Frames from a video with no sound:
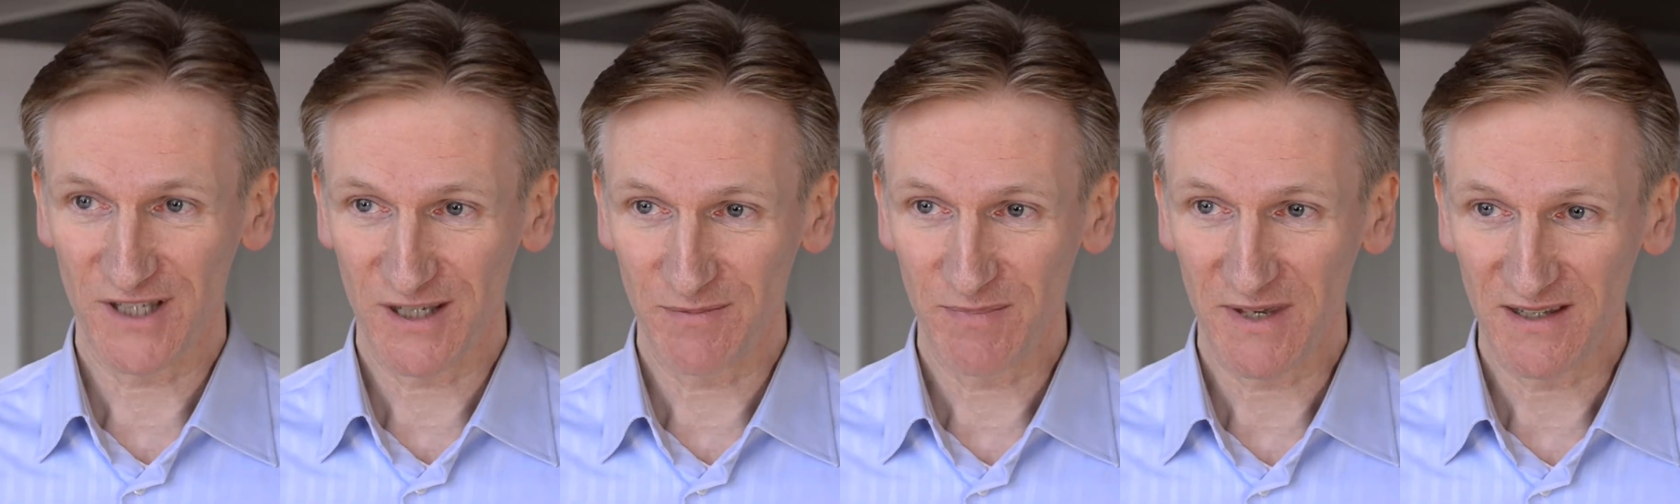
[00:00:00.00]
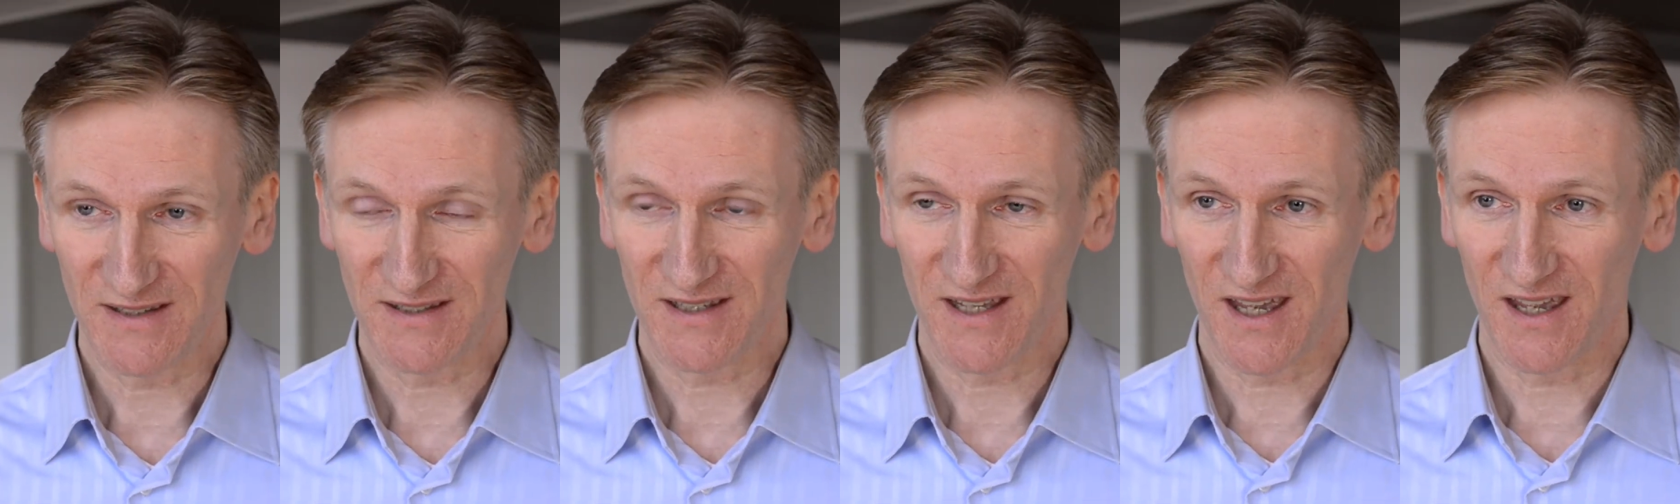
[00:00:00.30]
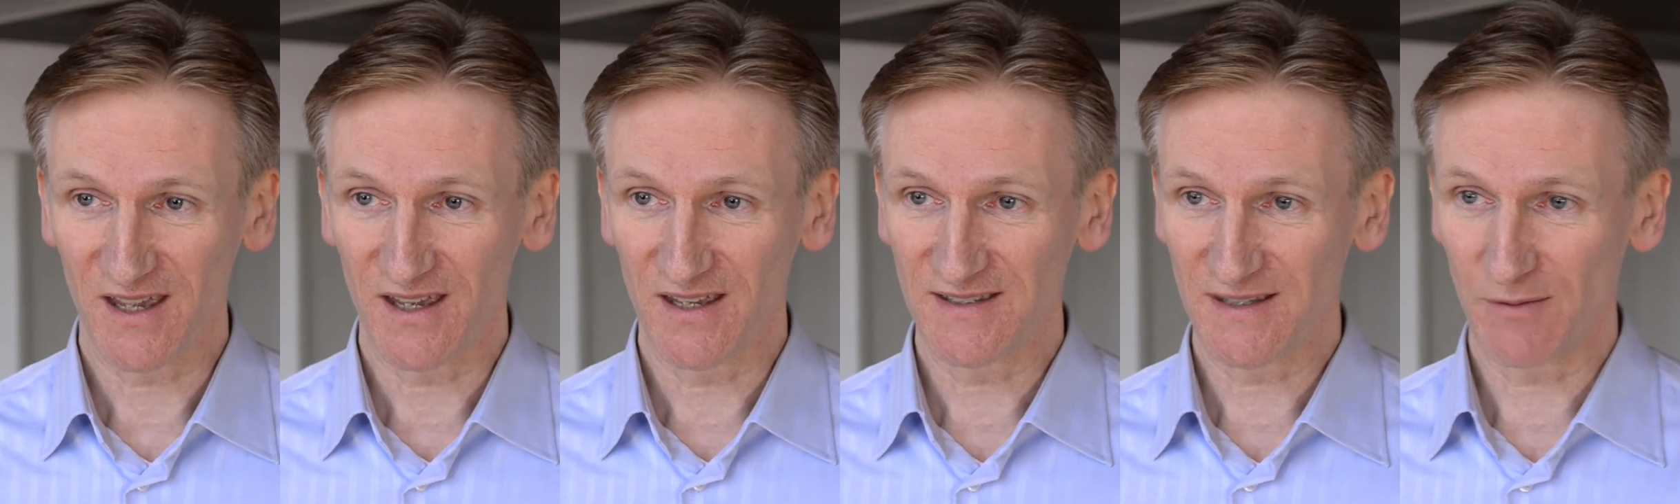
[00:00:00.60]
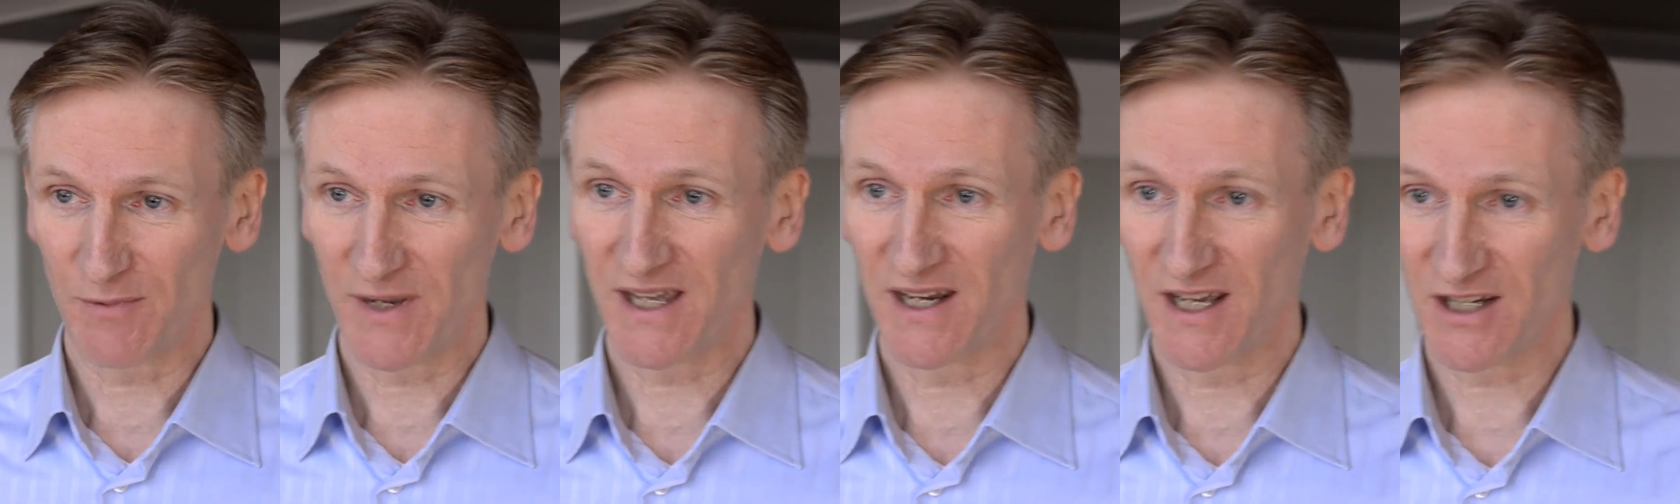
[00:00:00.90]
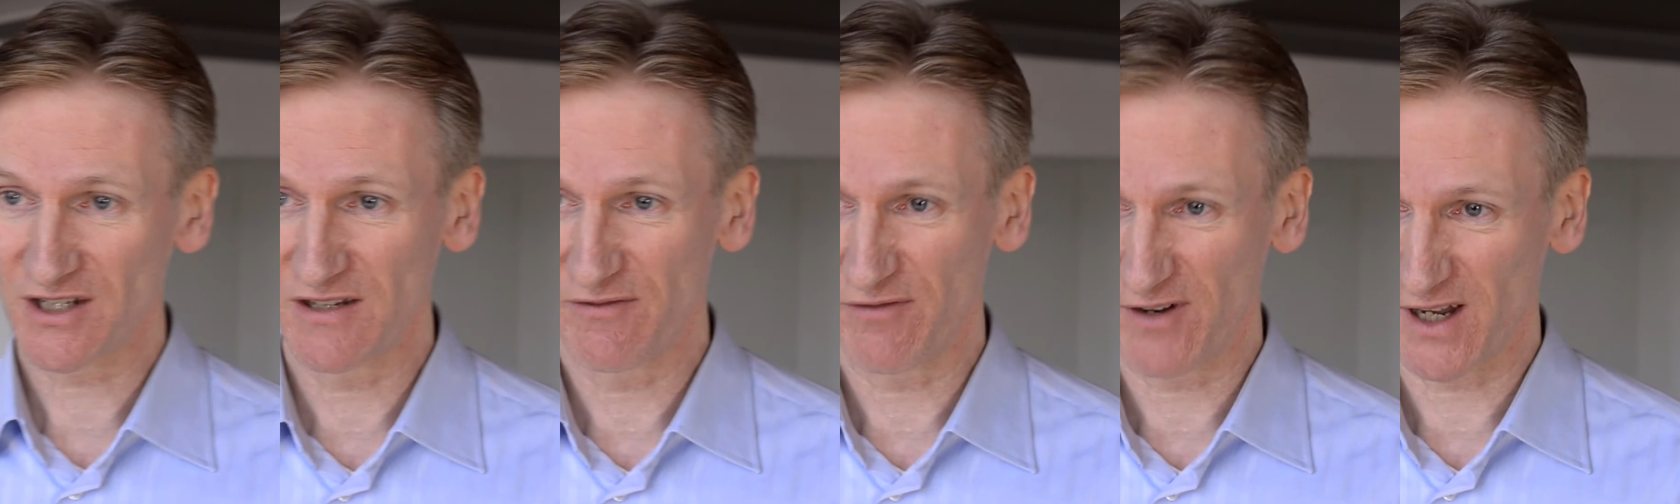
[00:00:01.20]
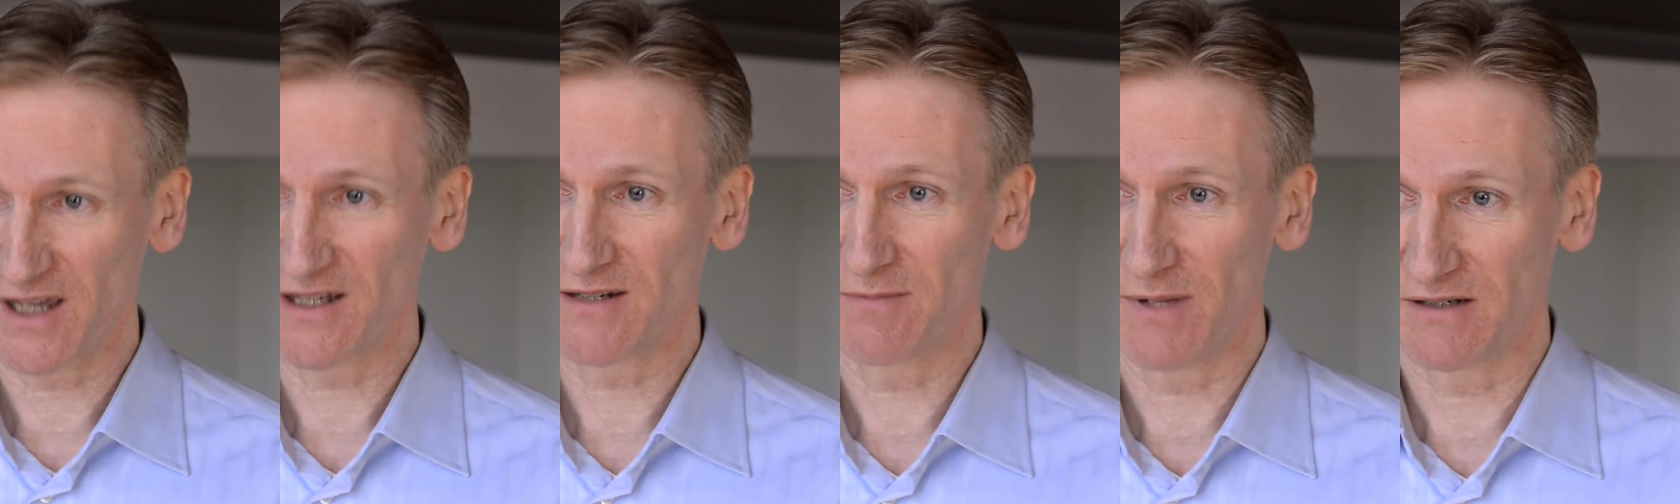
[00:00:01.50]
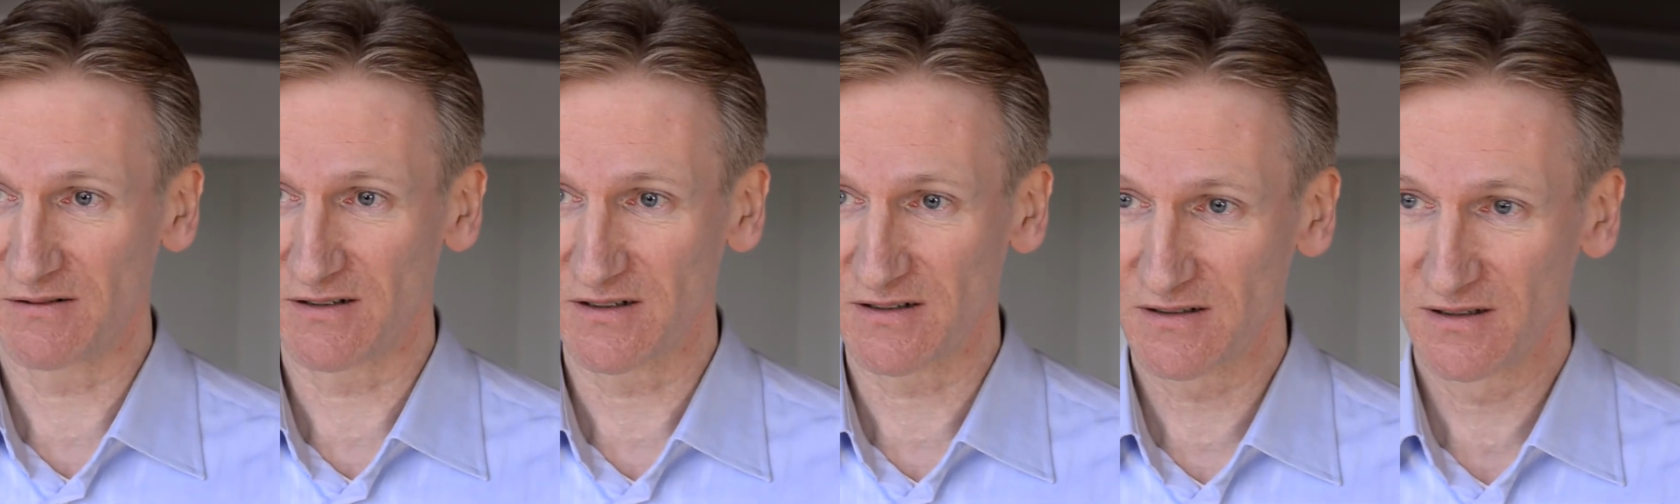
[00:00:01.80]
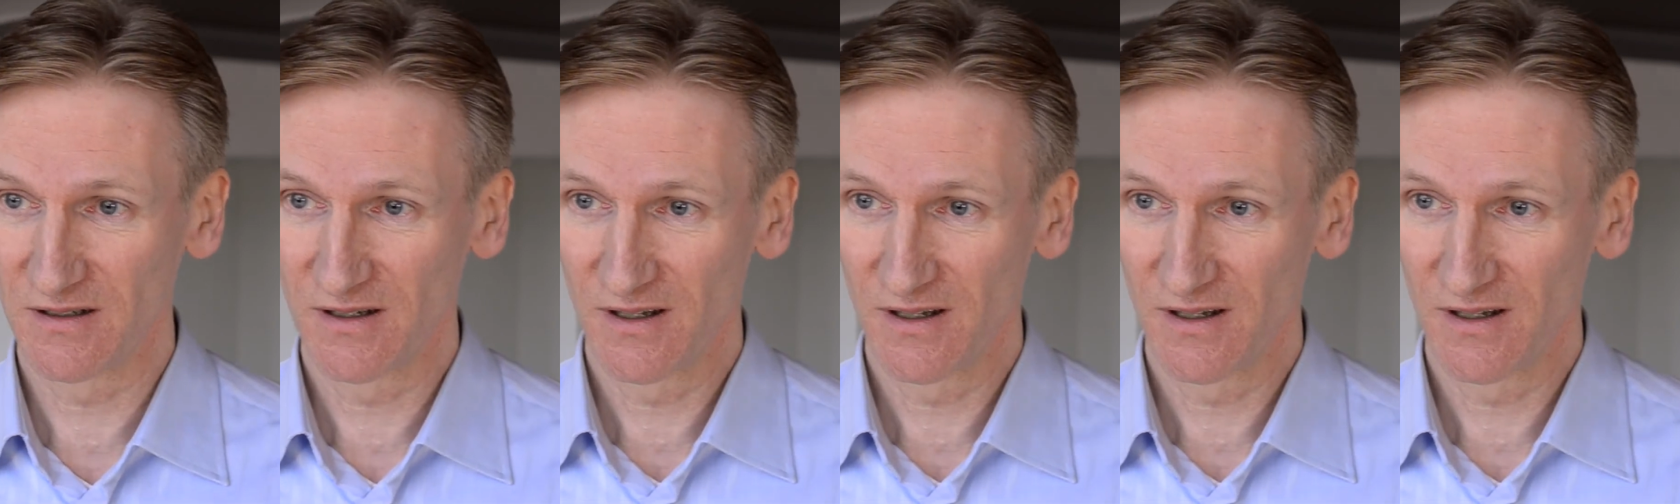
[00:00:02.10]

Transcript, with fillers: EPC is that we can actually forget about it.